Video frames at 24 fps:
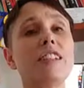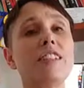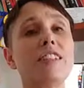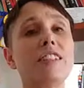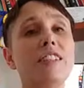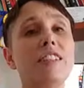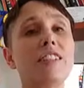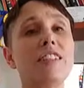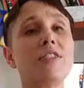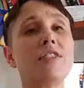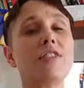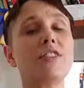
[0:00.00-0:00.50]

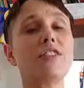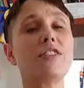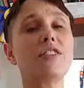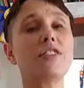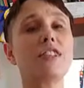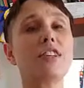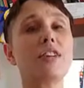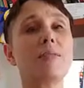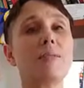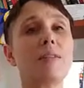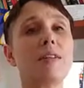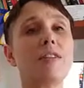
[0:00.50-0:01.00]
city of
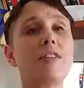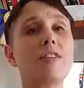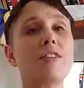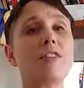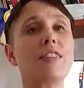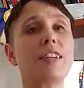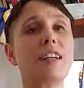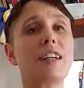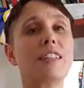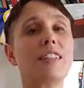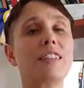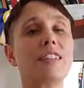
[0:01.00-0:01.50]
Nottingham in the
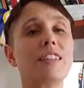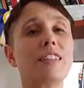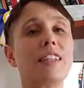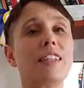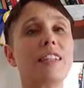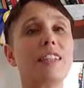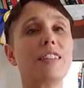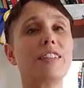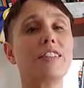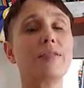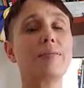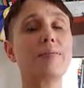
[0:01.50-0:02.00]
United
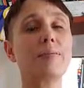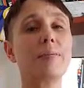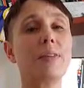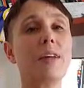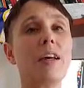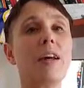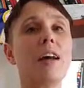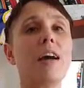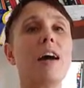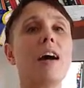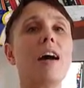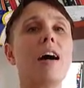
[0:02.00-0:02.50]
Kingdom.
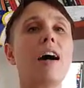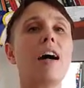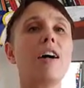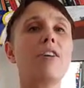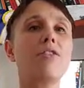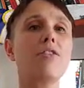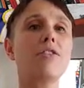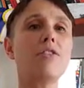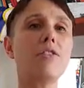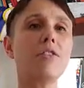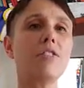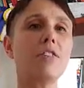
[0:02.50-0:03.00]
I
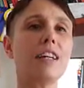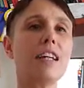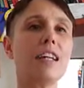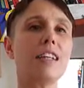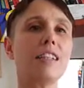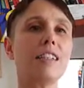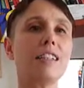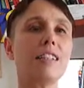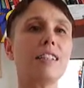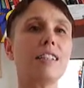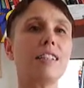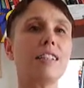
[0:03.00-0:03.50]
thought that
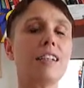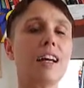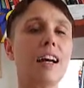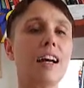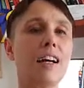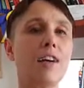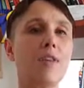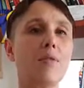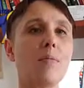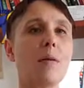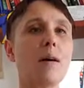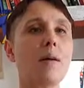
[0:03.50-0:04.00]

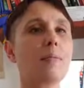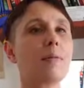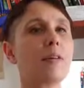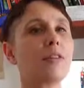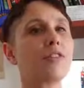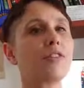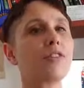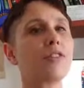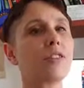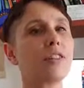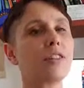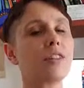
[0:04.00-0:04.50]
now might be as
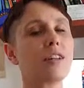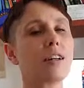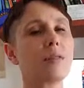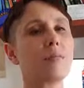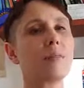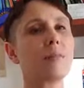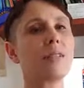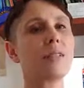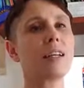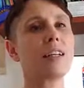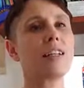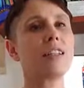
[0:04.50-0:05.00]
good a time
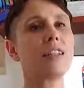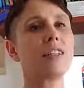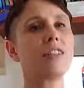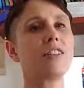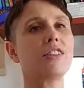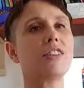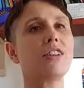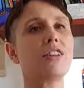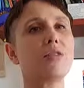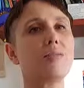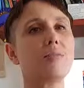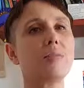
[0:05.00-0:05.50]
as any
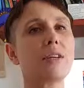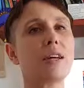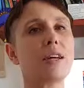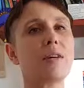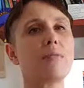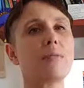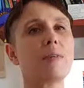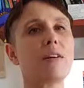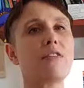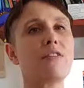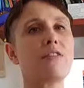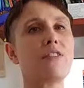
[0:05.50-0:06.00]
to update
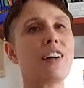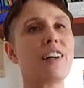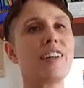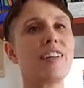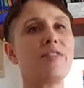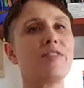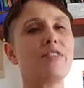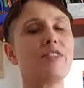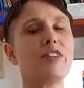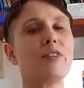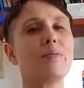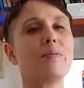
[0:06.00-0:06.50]
my
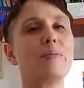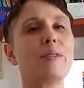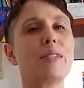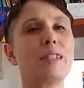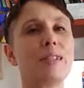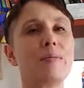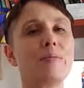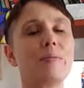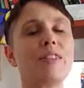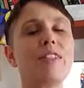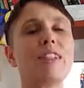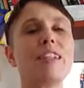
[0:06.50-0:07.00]
5 top
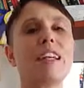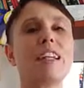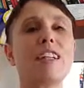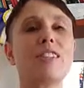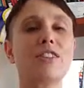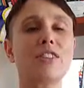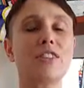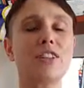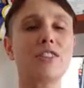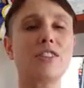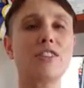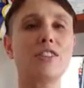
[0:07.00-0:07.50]
tips to get
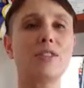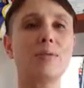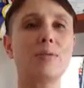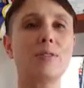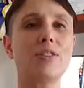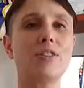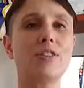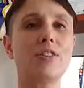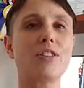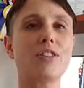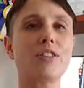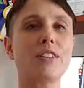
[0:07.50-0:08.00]
started with
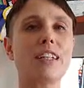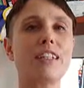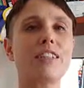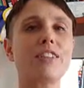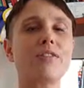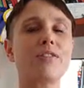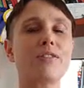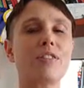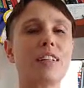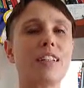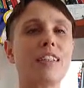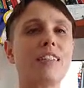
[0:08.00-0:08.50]
your
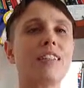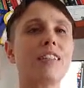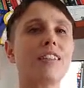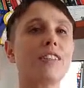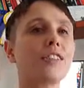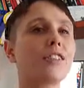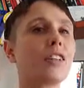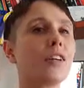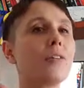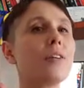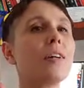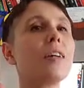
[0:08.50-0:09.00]
creative writing,
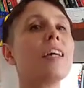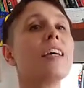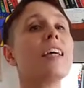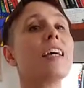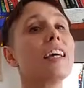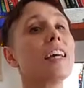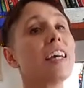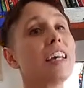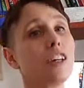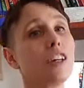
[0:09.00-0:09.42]
so here